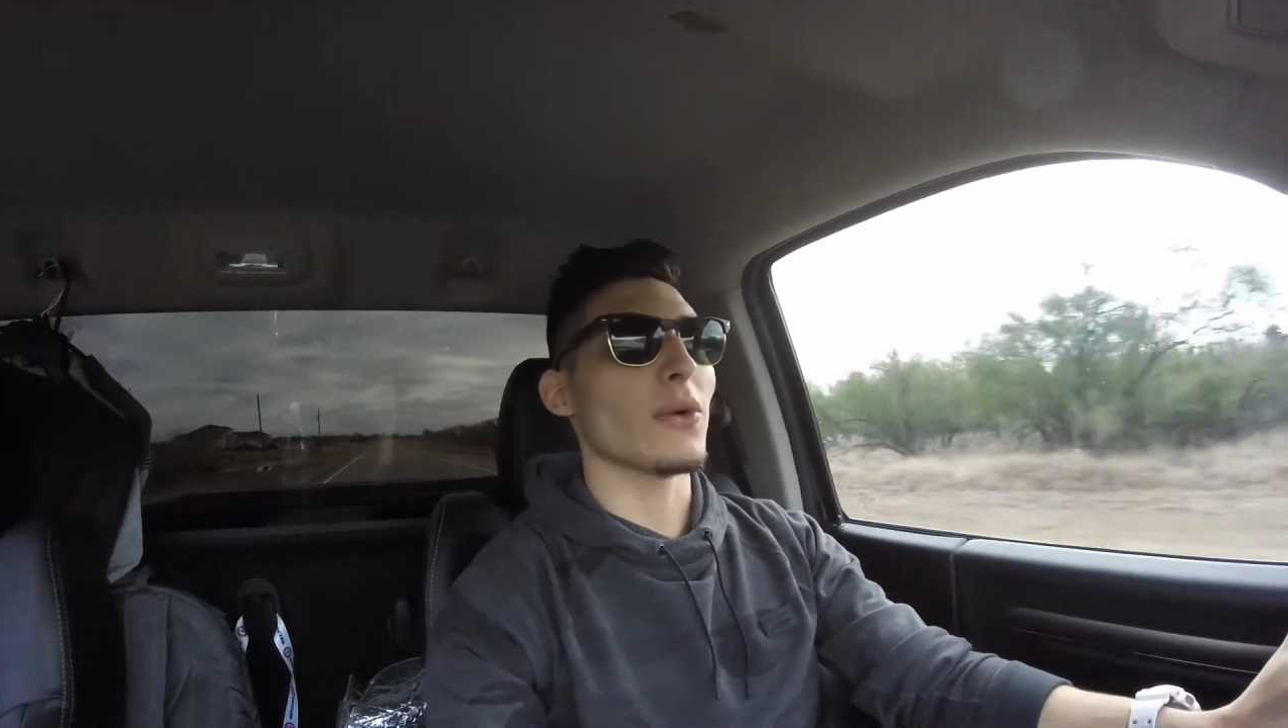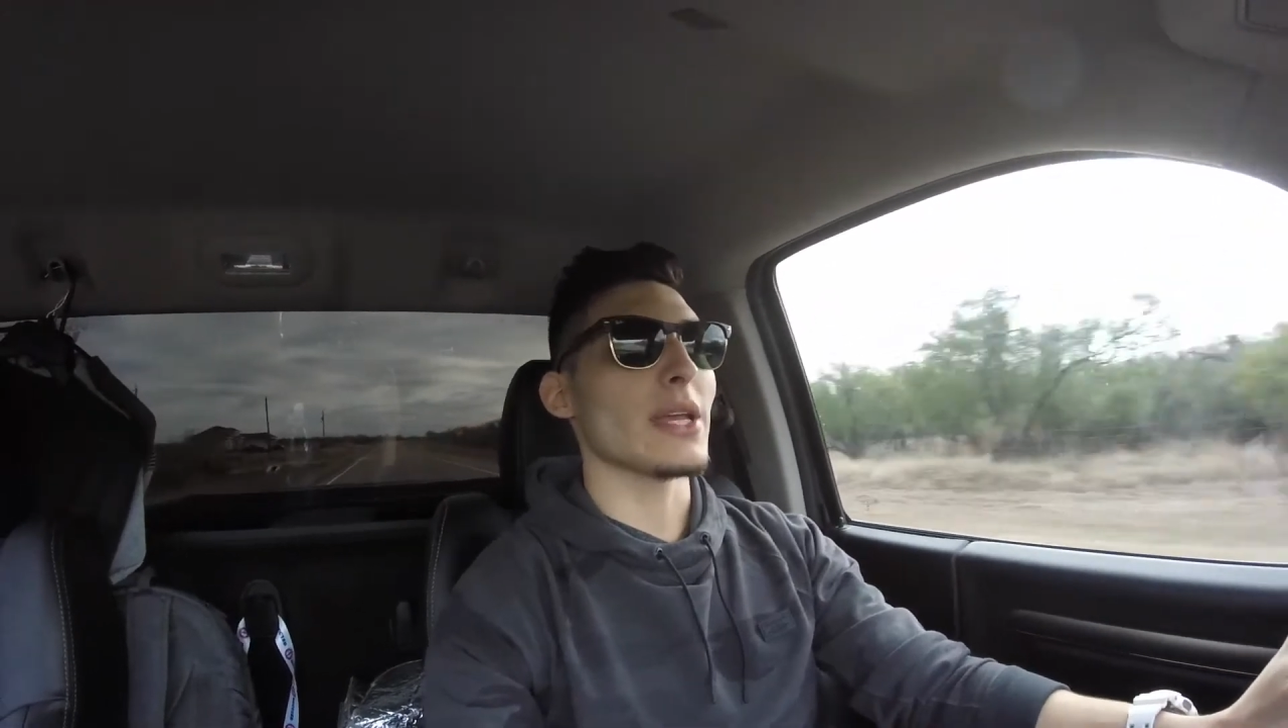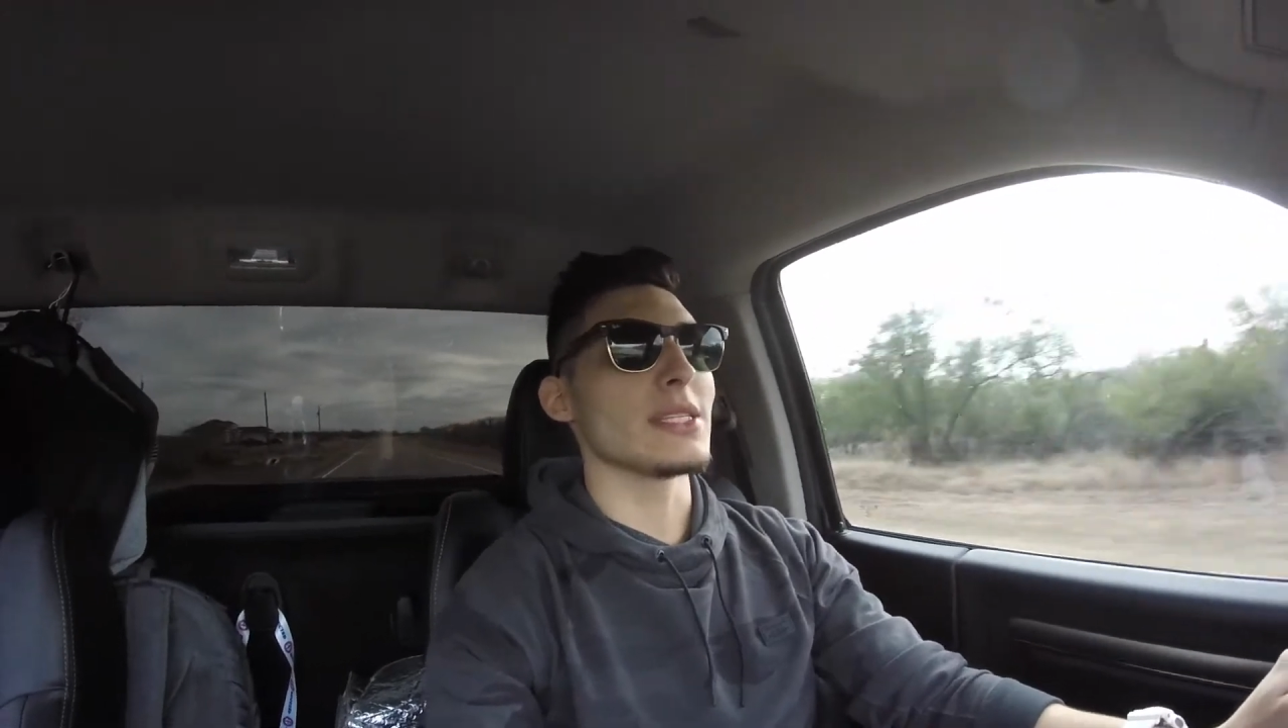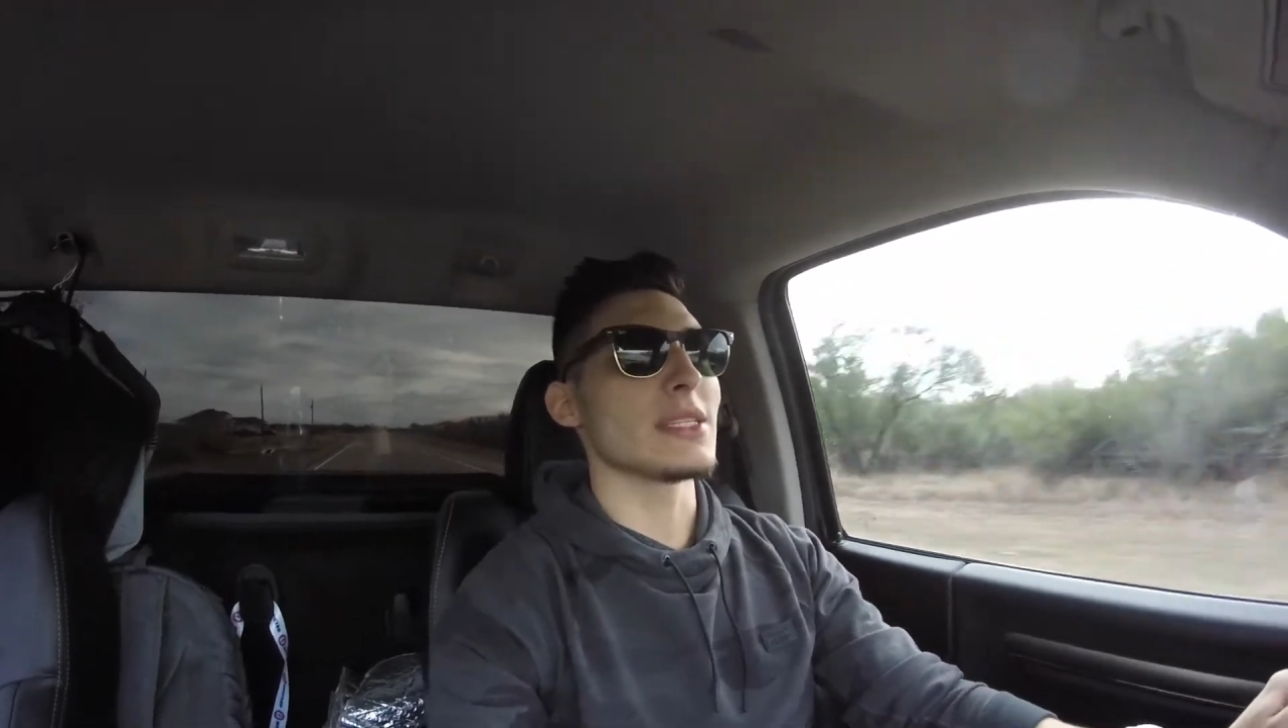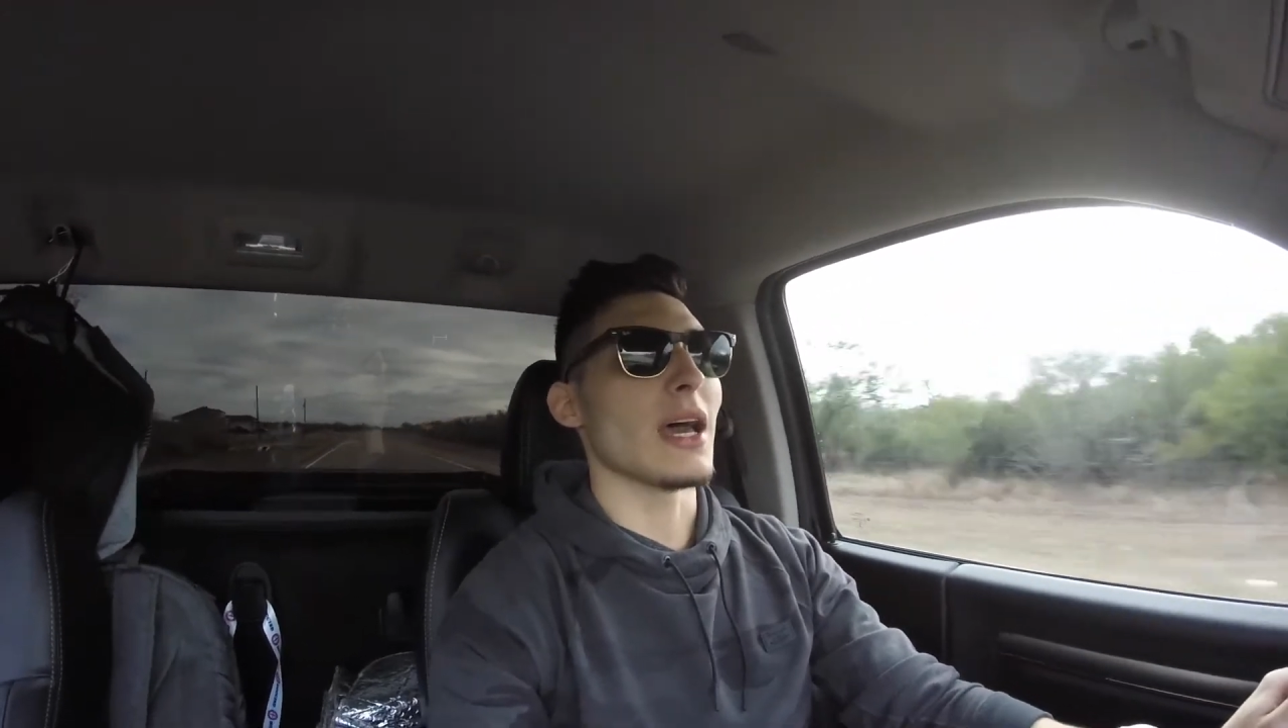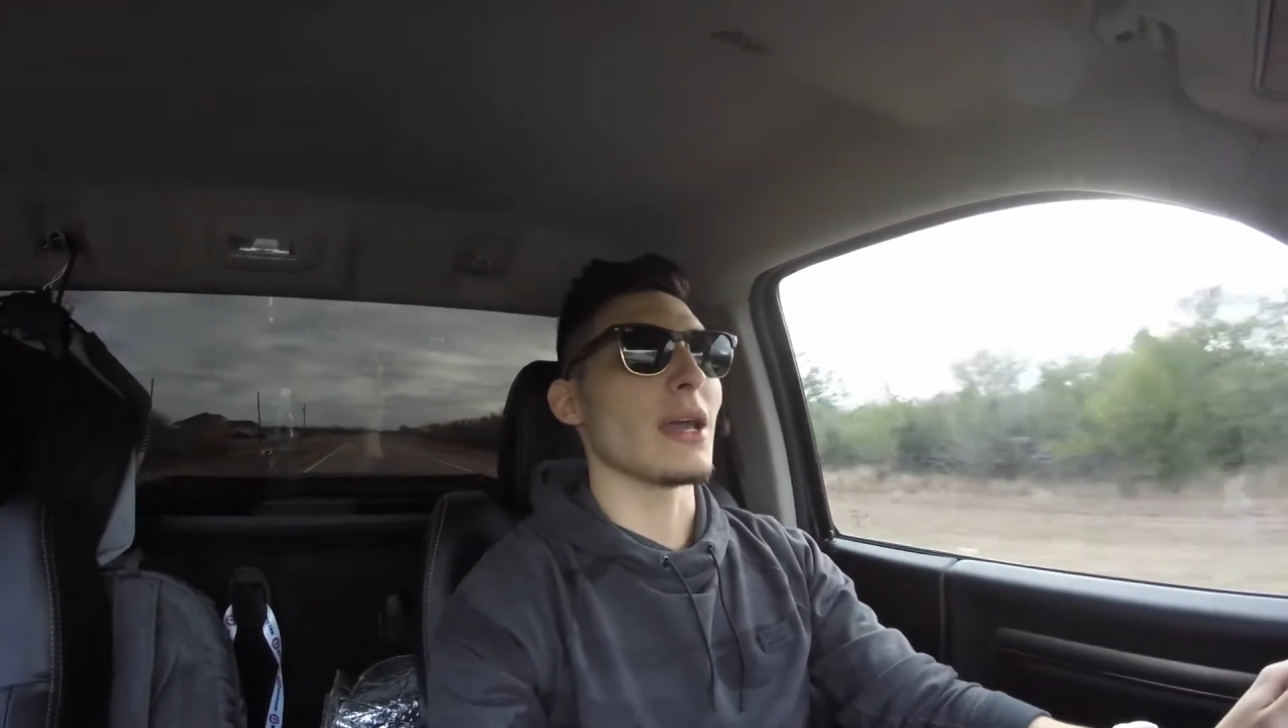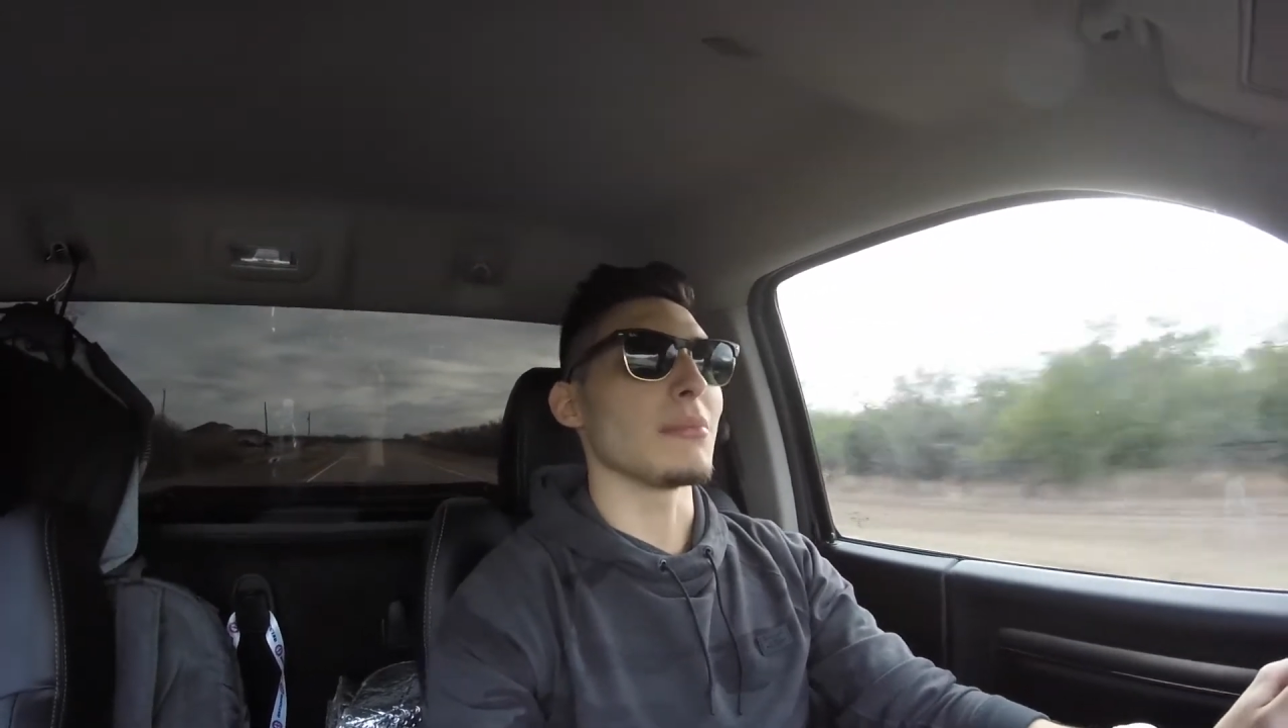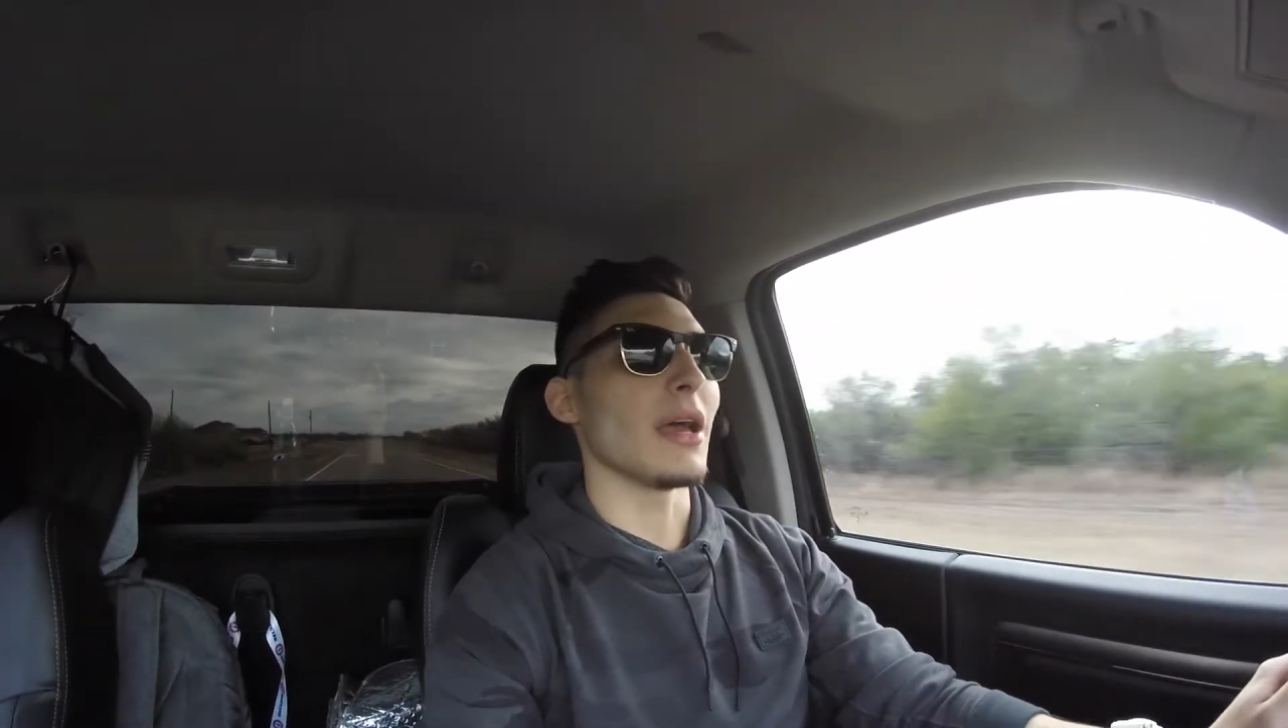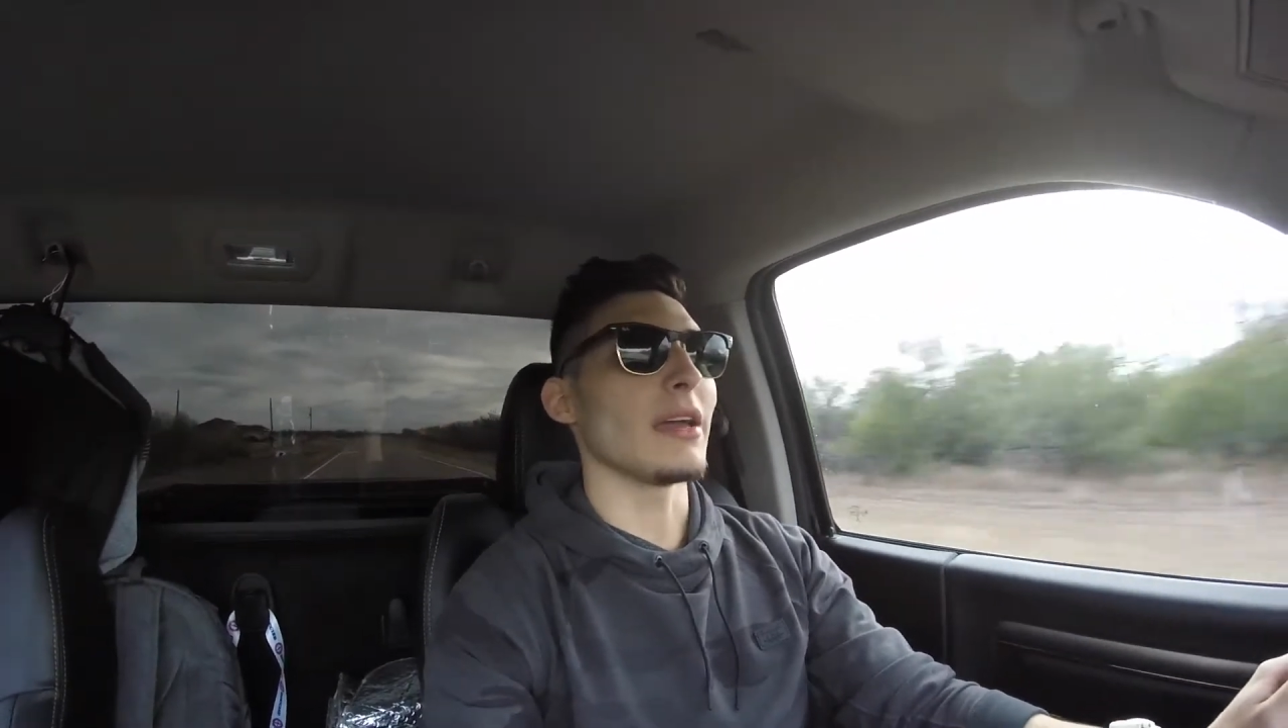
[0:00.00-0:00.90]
crazy time.